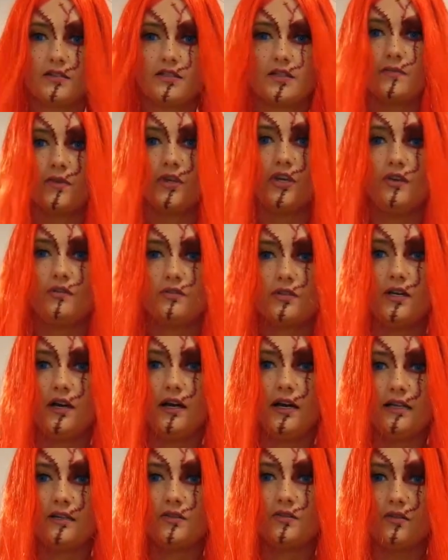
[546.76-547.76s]
some cute
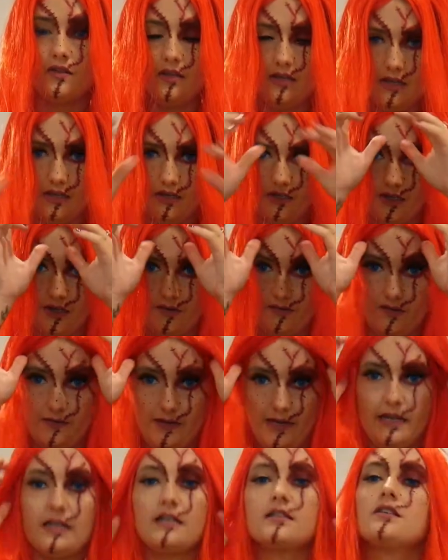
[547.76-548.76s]
tights with it, you don't have to
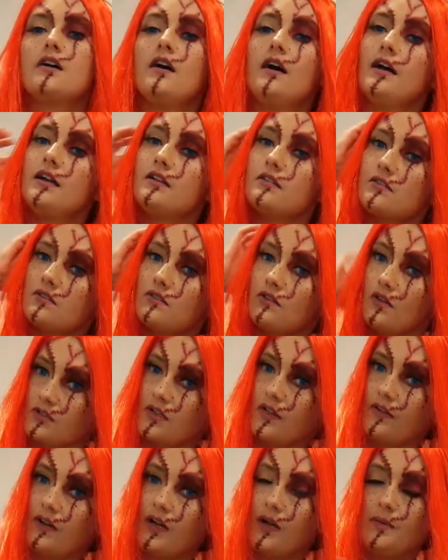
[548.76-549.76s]
wear any tights.
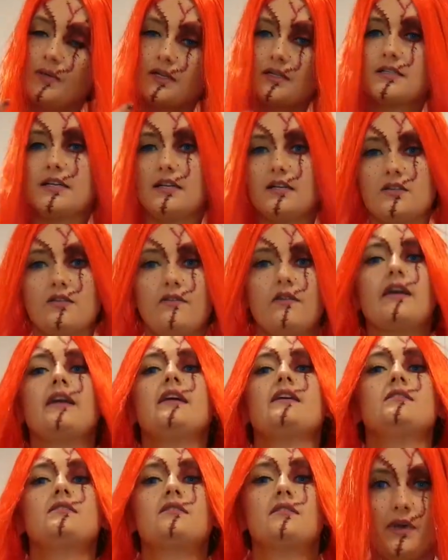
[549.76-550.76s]
So a couple of
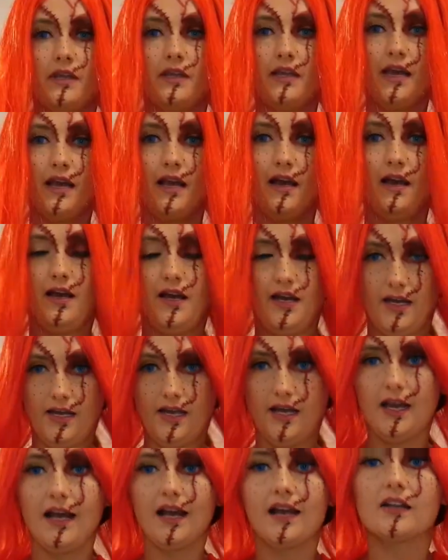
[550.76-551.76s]
accessories, but yeah,
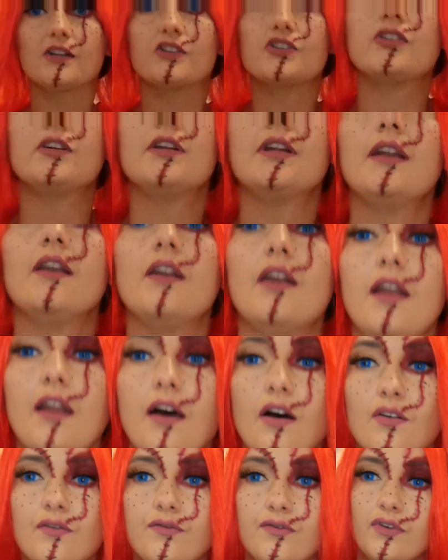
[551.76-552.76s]
I actually
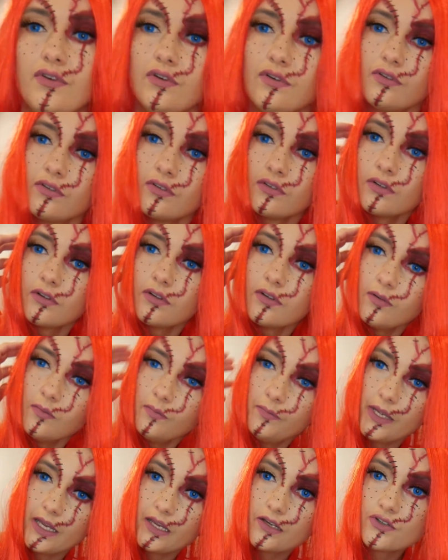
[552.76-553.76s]
love
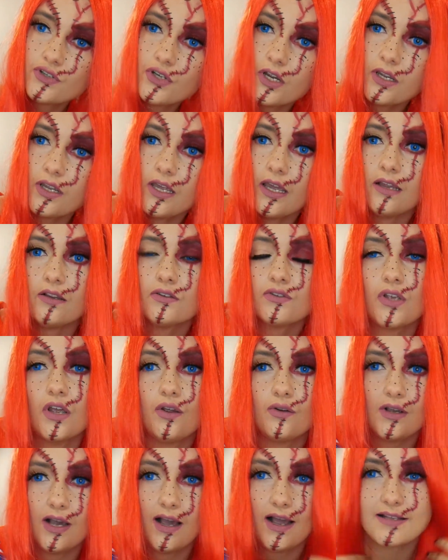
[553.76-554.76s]
being Chucky.
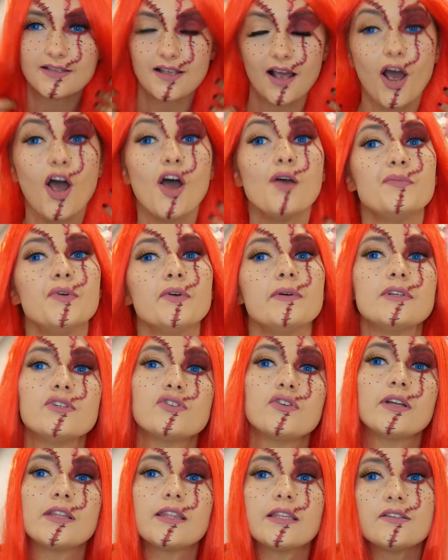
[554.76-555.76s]
So guys, I hope you
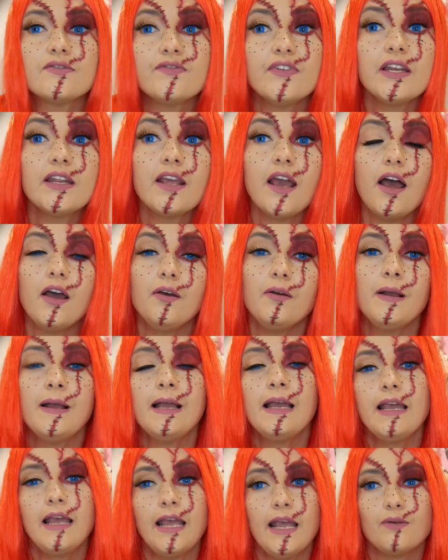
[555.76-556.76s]
enjoyed this video.
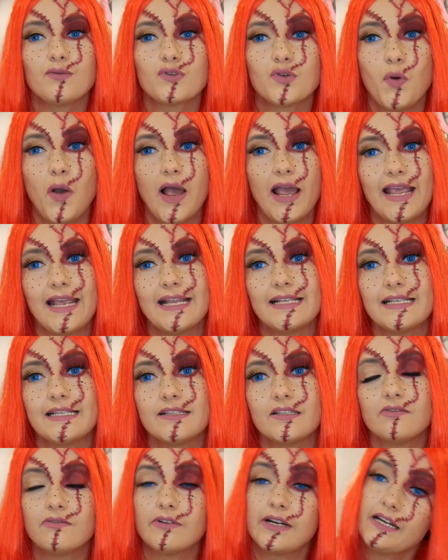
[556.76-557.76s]
It was quite easy
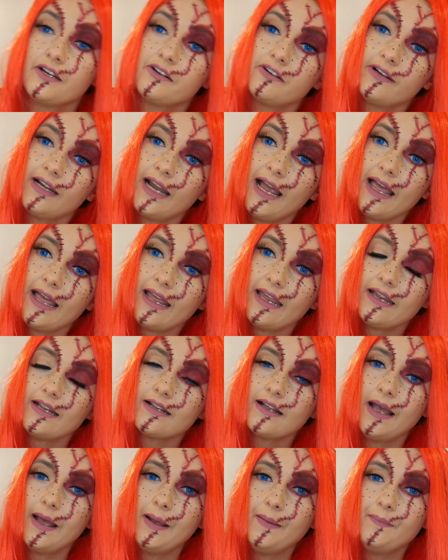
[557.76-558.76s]
to recreate.